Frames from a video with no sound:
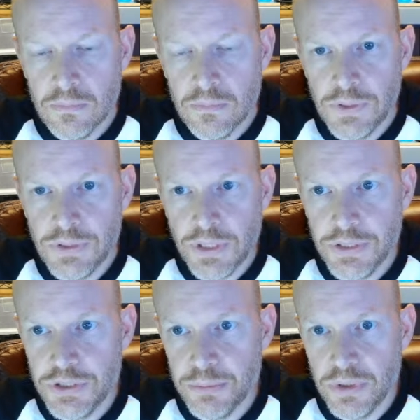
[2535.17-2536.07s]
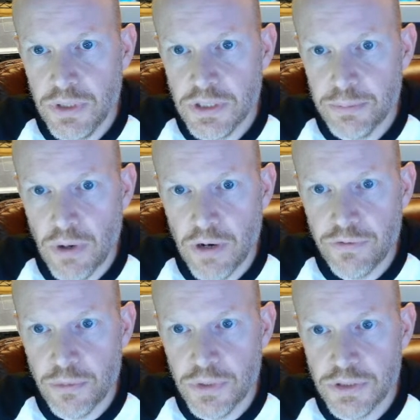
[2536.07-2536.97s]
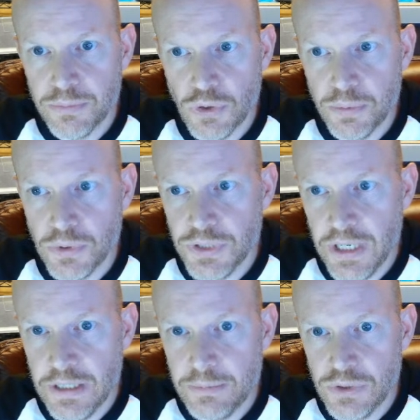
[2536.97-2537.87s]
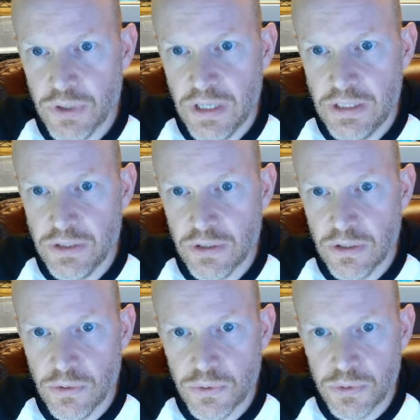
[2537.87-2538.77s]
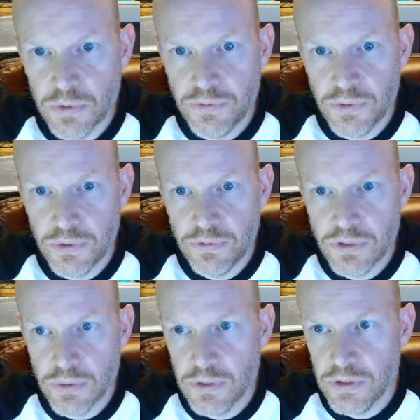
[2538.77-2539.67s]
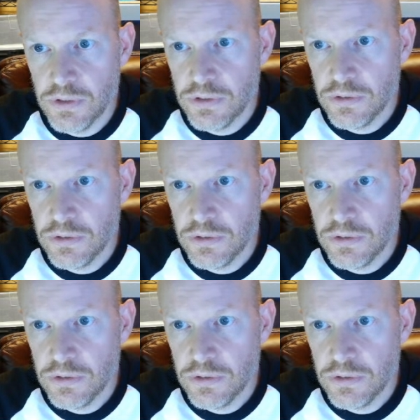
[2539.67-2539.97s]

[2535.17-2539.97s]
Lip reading: This customer has bought from us multiple times, so I need to go through a few of his orders.